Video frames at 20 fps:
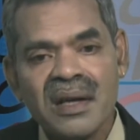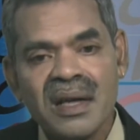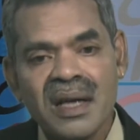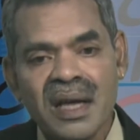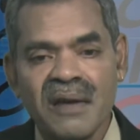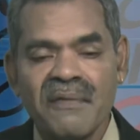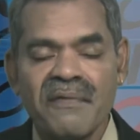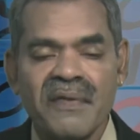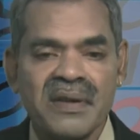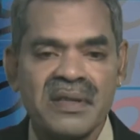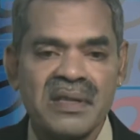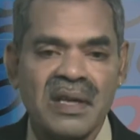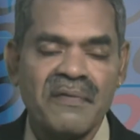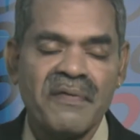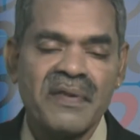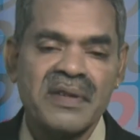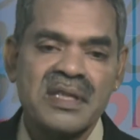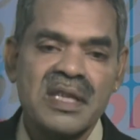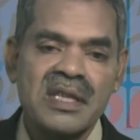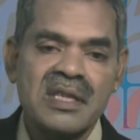If
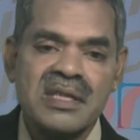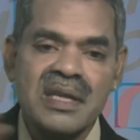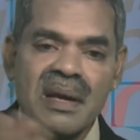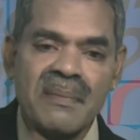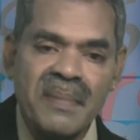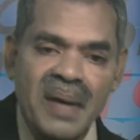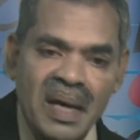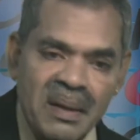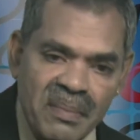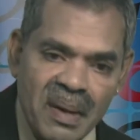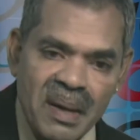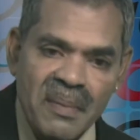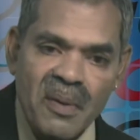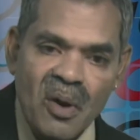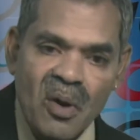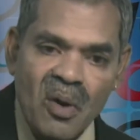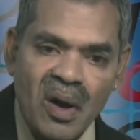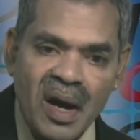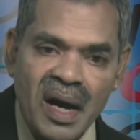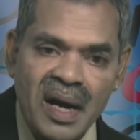a system can be
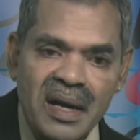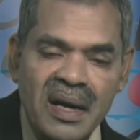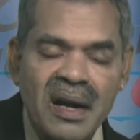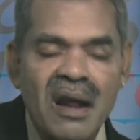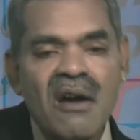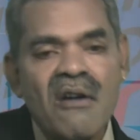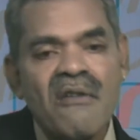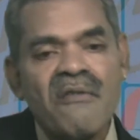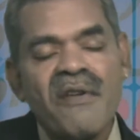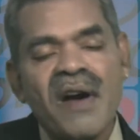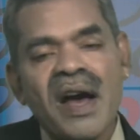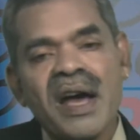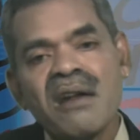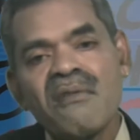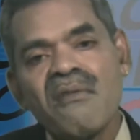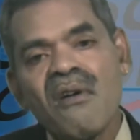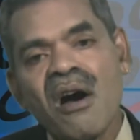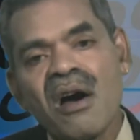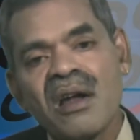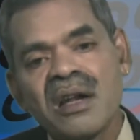broken,
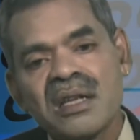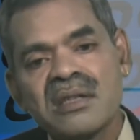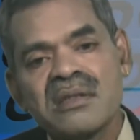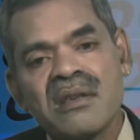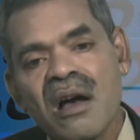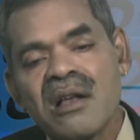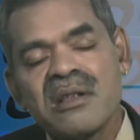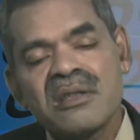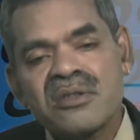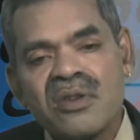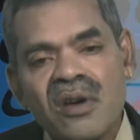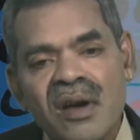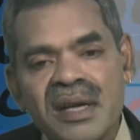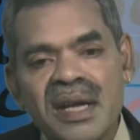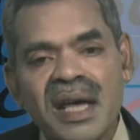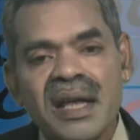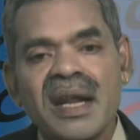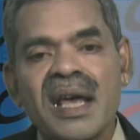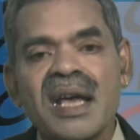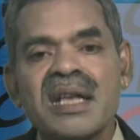firewall is also an
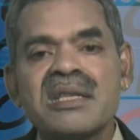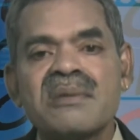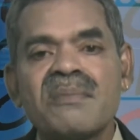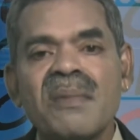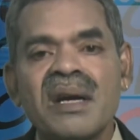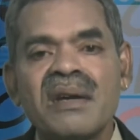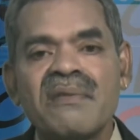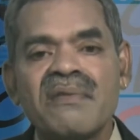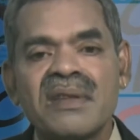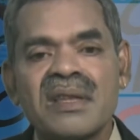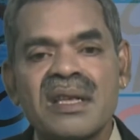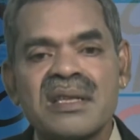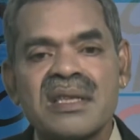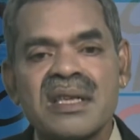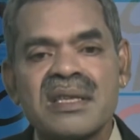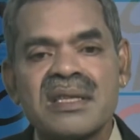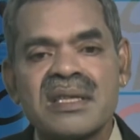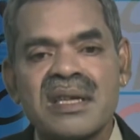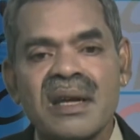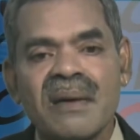arrangement with the
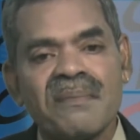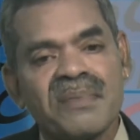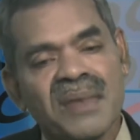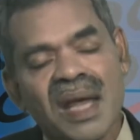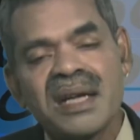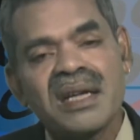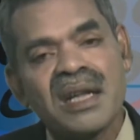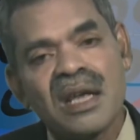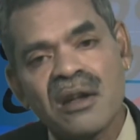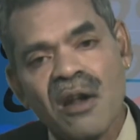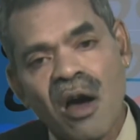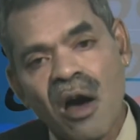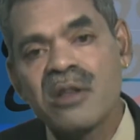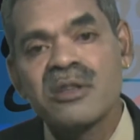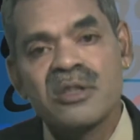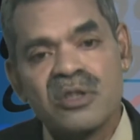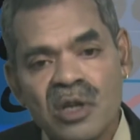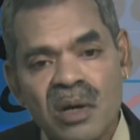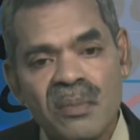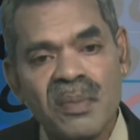system that can
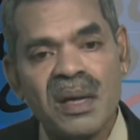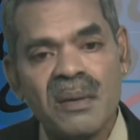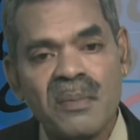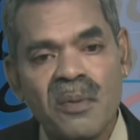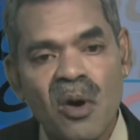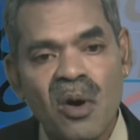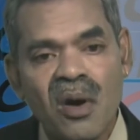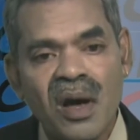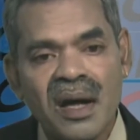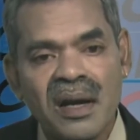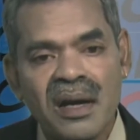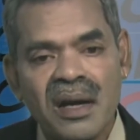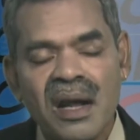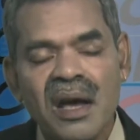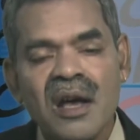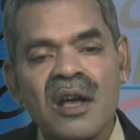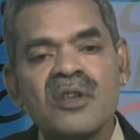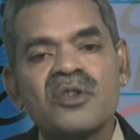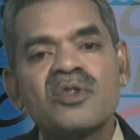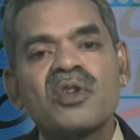also be broken.
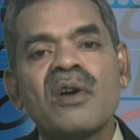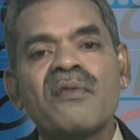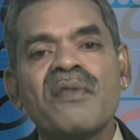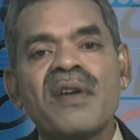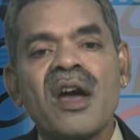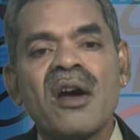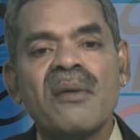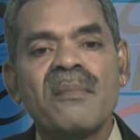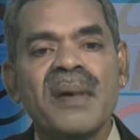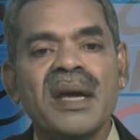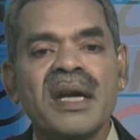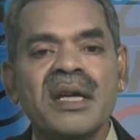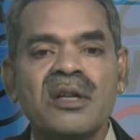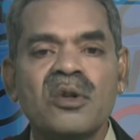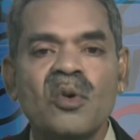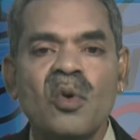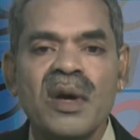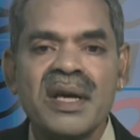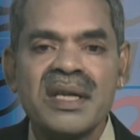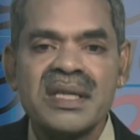So, we have been
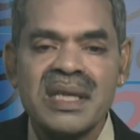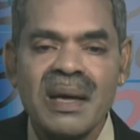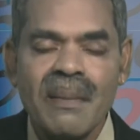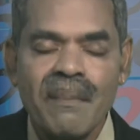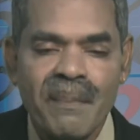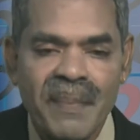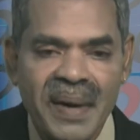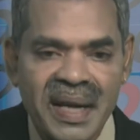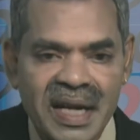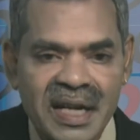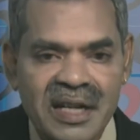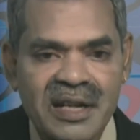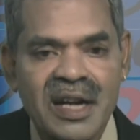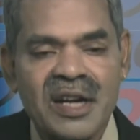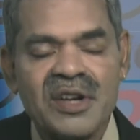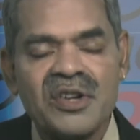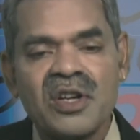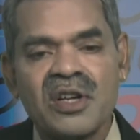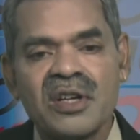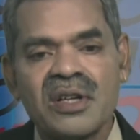doing some
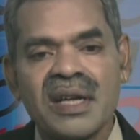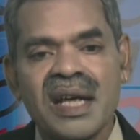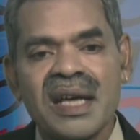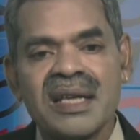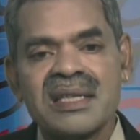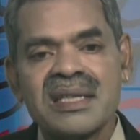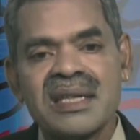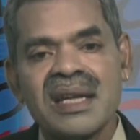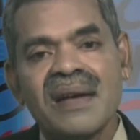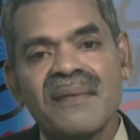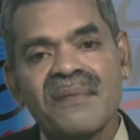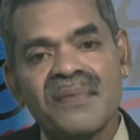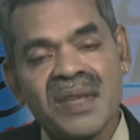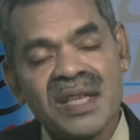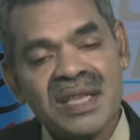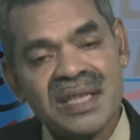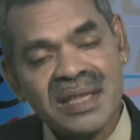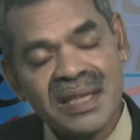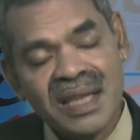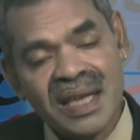penetration test.
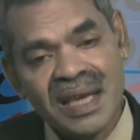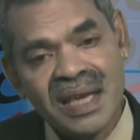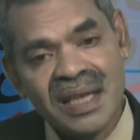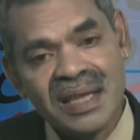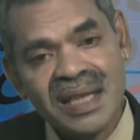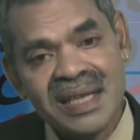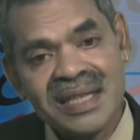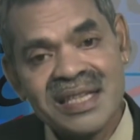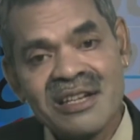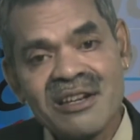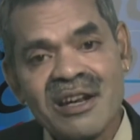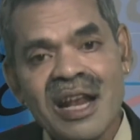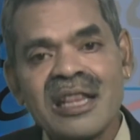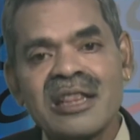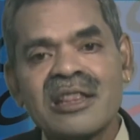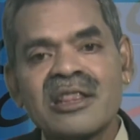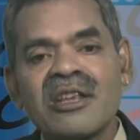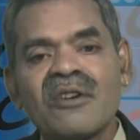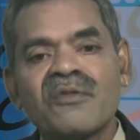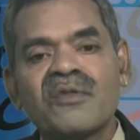The
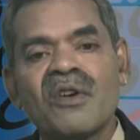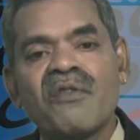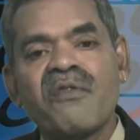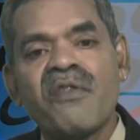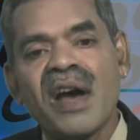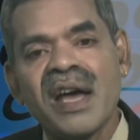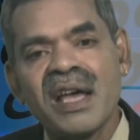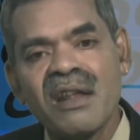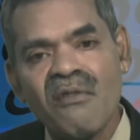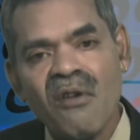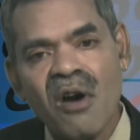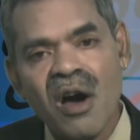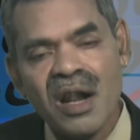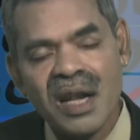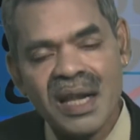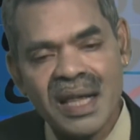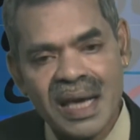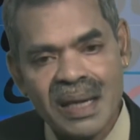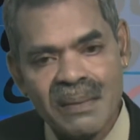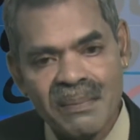strength of the
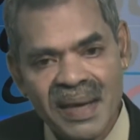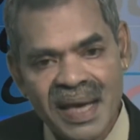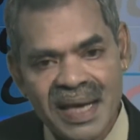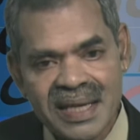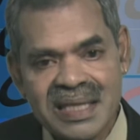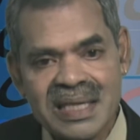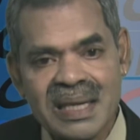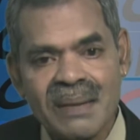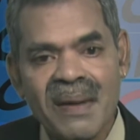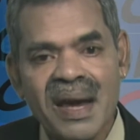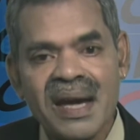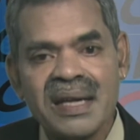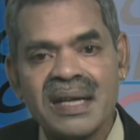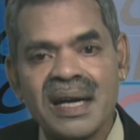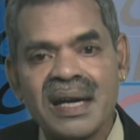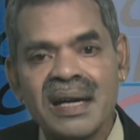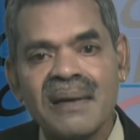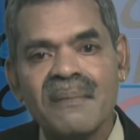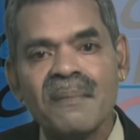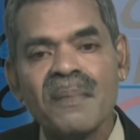firewall can be
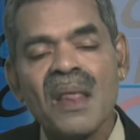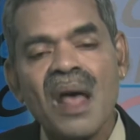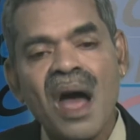estimated.